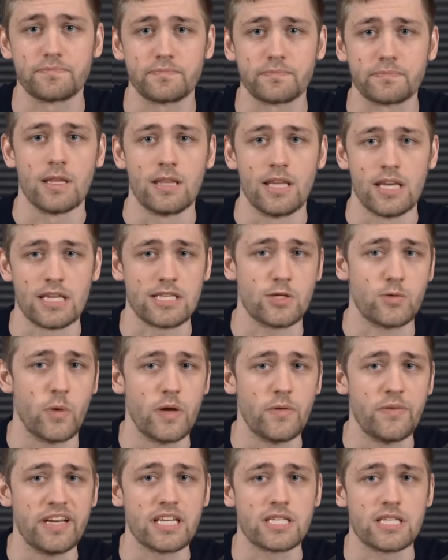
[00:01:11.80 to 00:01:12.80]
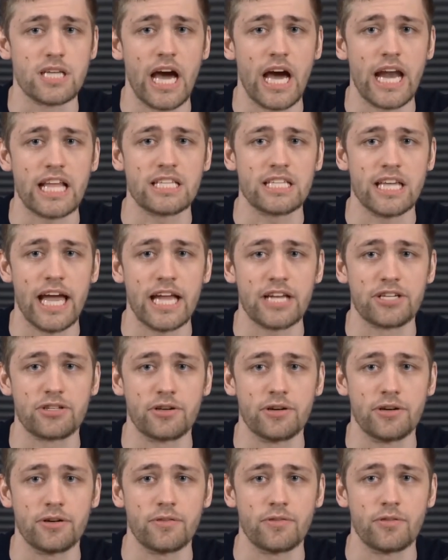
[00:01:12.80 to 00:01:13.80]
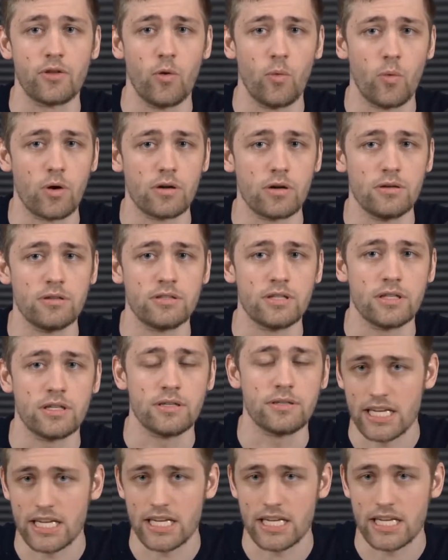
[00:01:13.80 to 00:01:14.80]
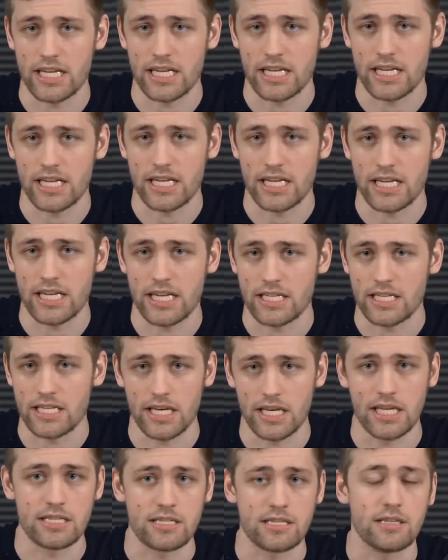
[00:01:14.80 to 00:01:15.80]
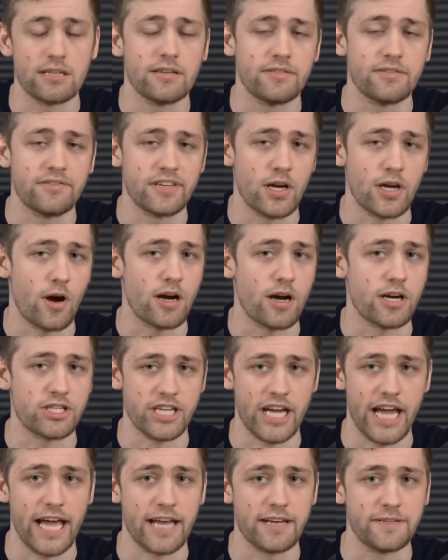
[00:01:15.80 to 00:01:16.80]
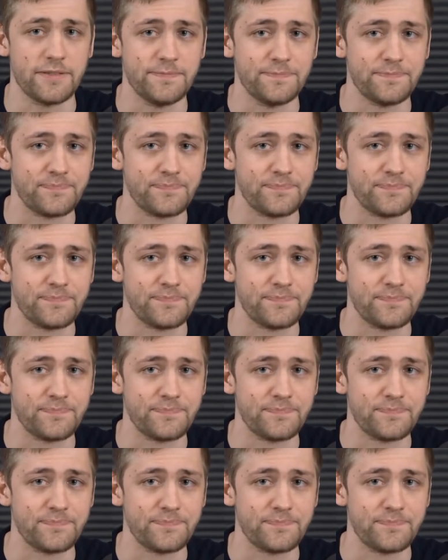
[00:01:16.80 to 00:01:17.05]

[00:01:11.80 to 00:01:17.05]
This is when we decided to enter the world of anime titties VR chat.